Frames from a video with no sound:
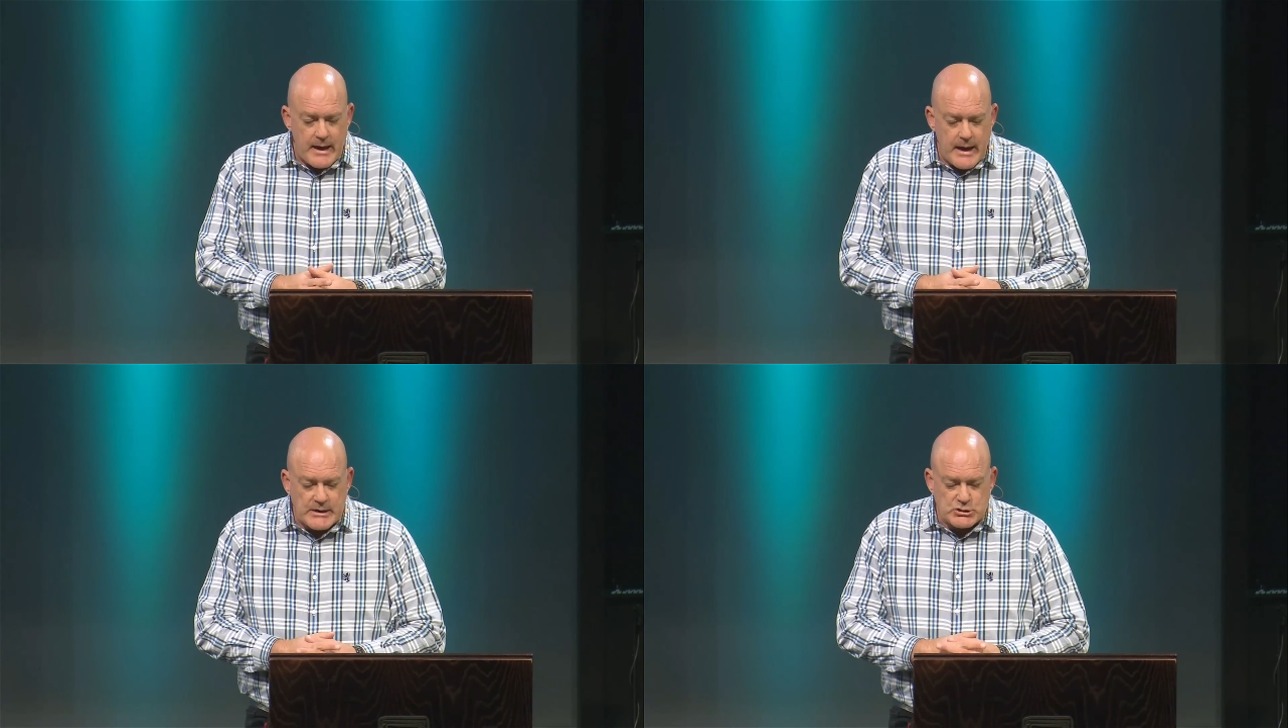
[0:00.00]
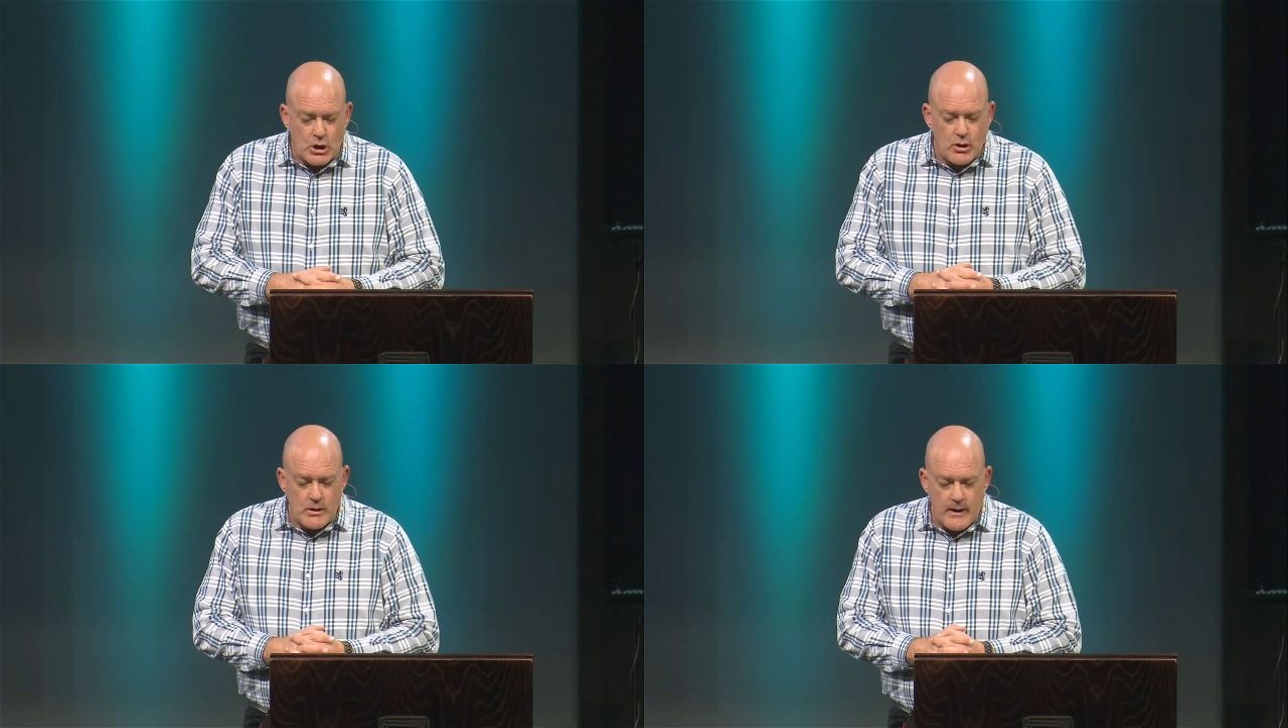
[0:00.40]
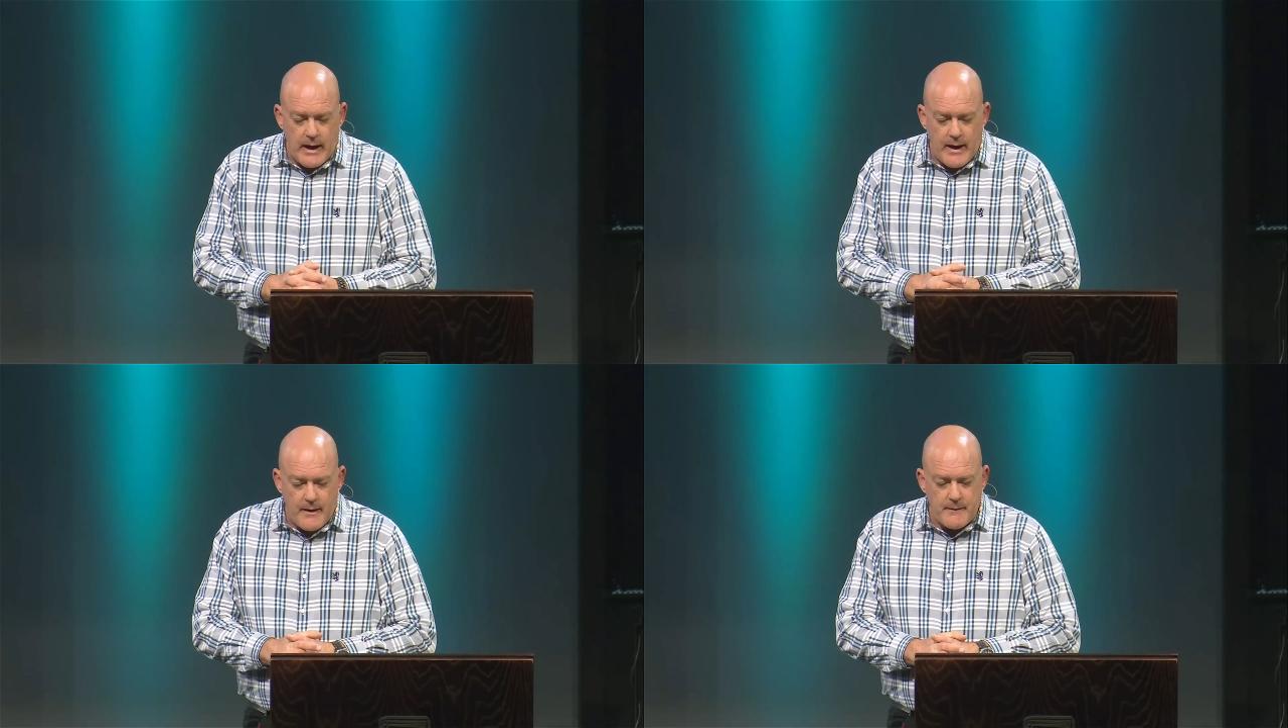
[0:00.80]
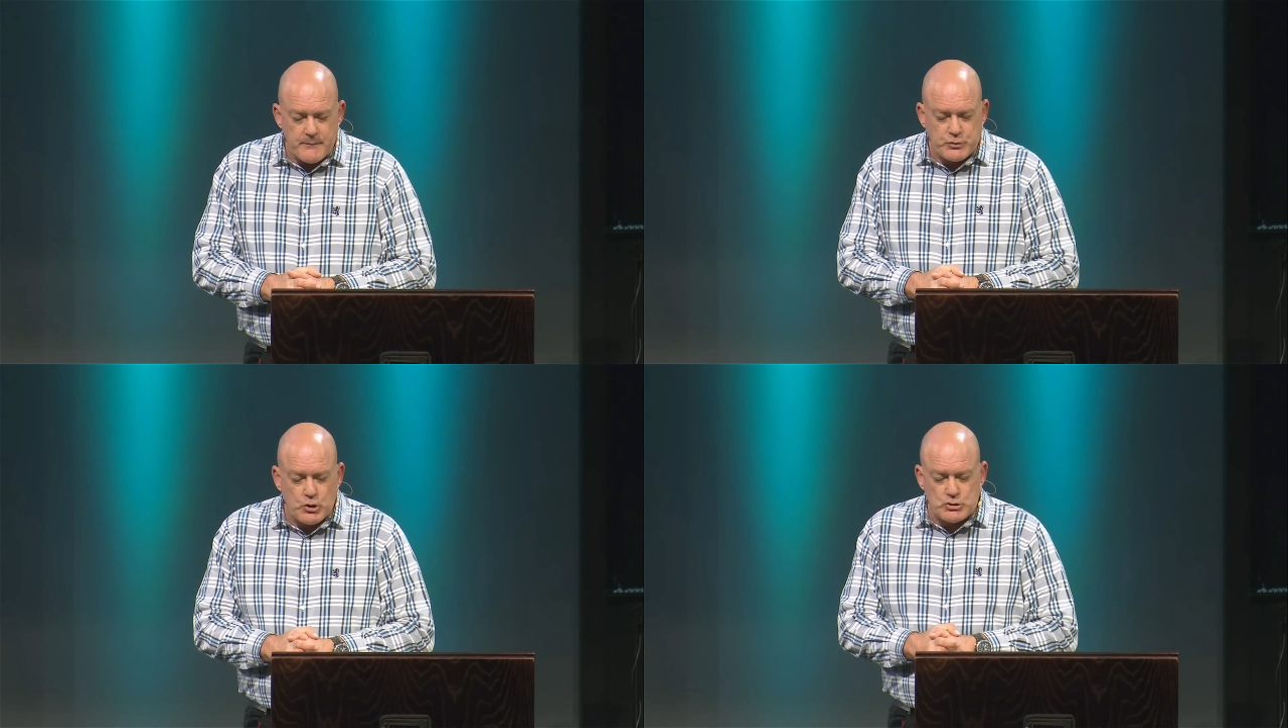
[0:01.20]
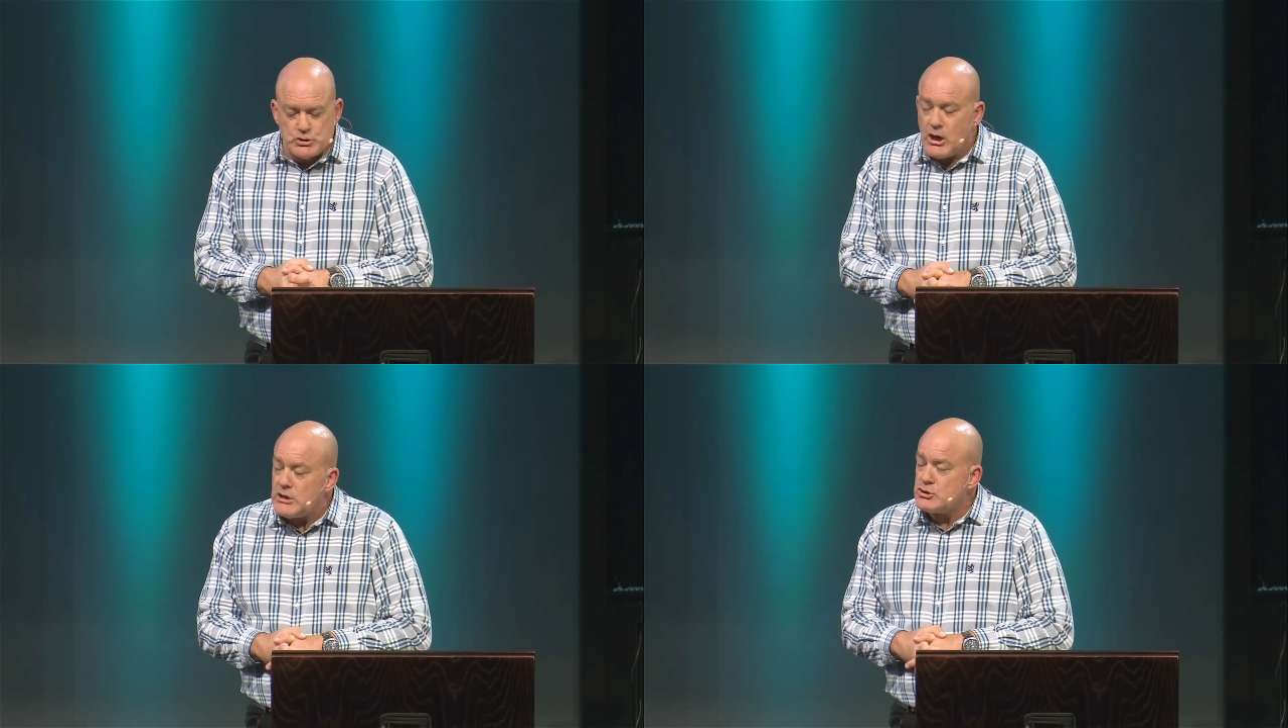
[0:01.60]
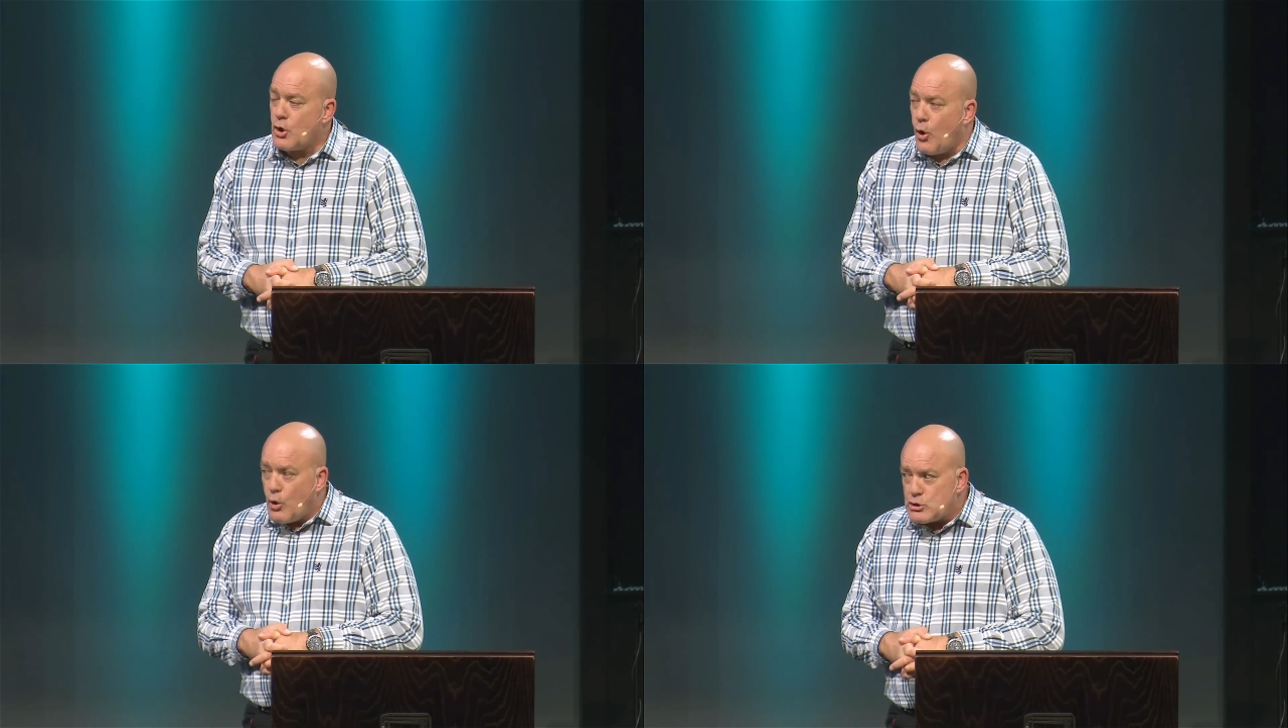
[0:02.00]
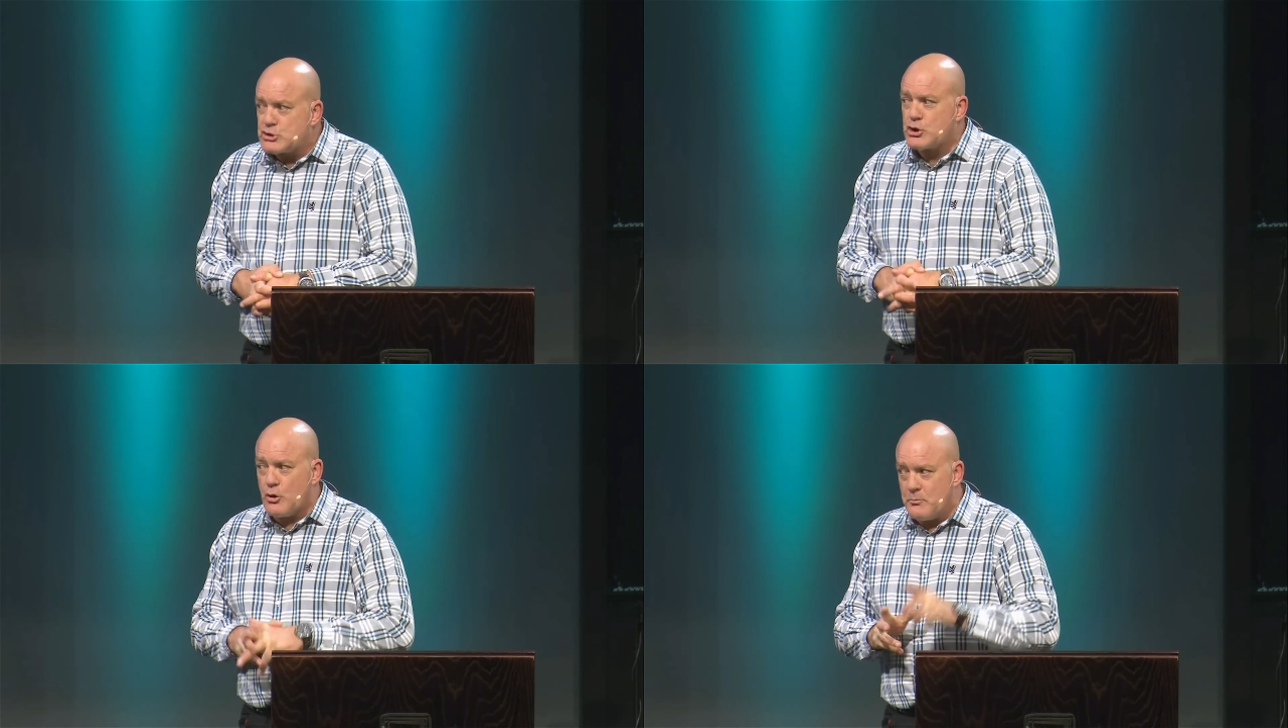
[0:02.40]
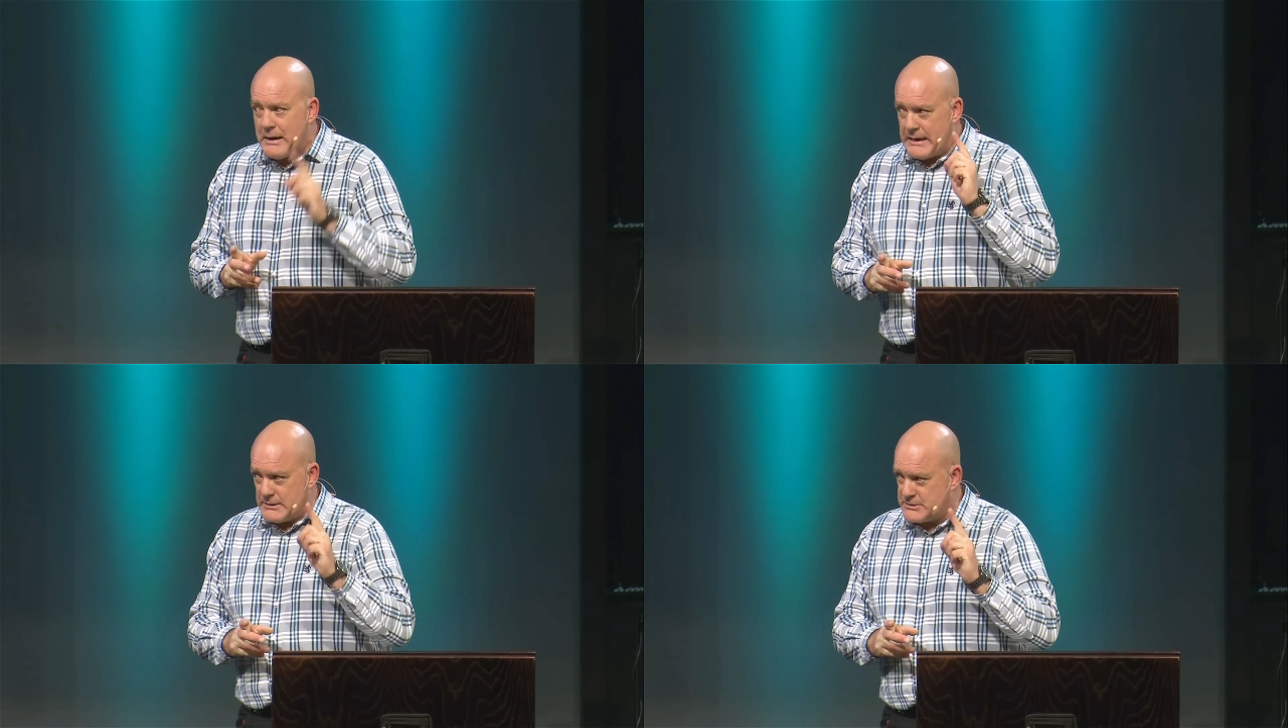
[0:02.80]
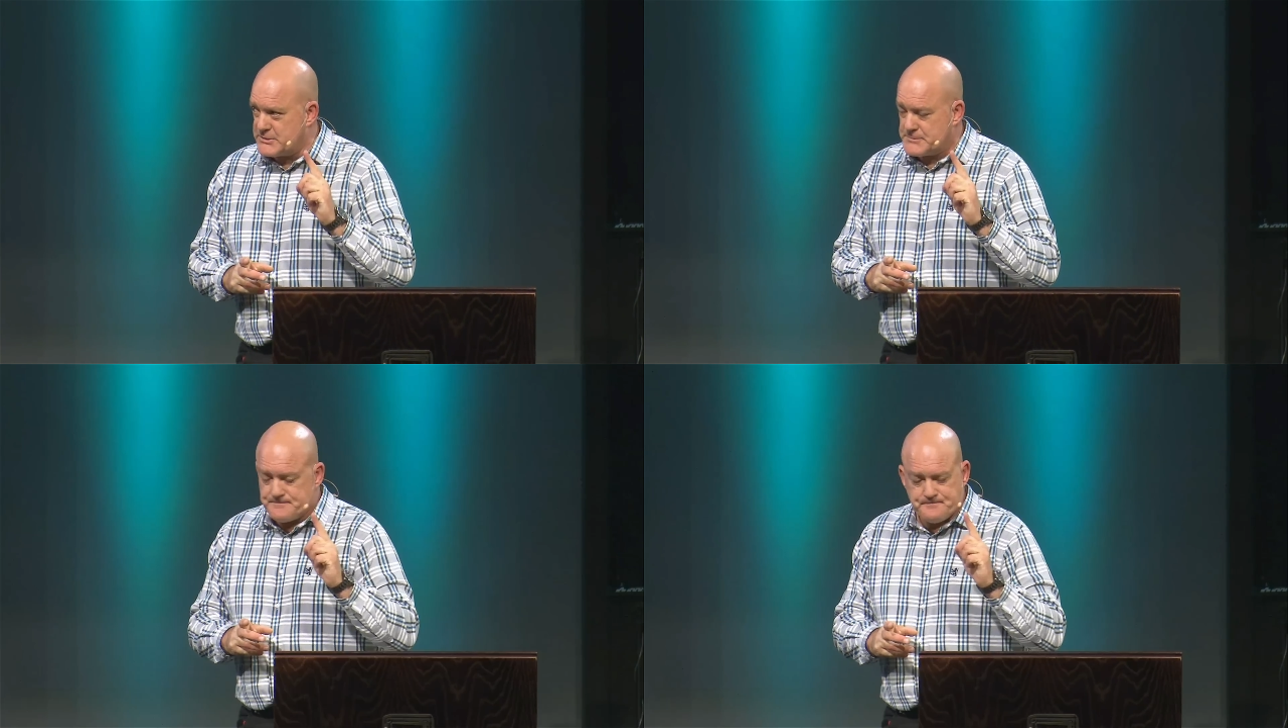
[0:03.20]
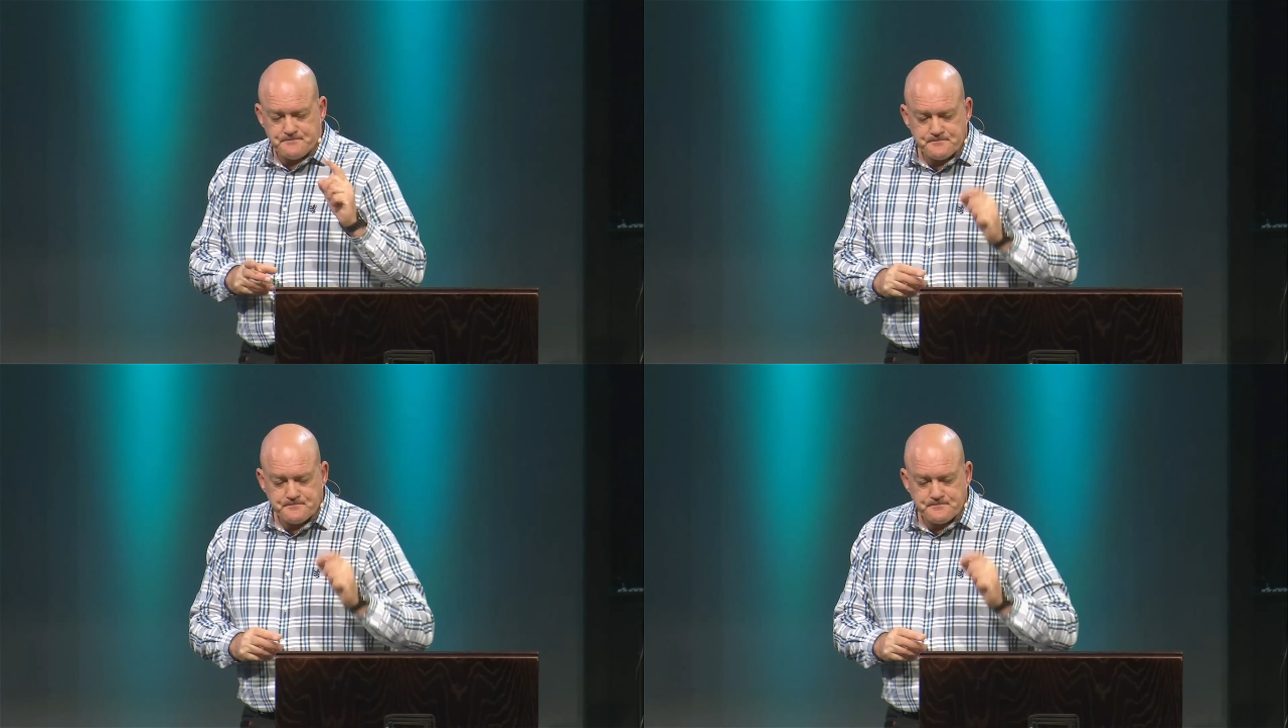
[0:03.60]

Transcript: And, and so uh, to judge also means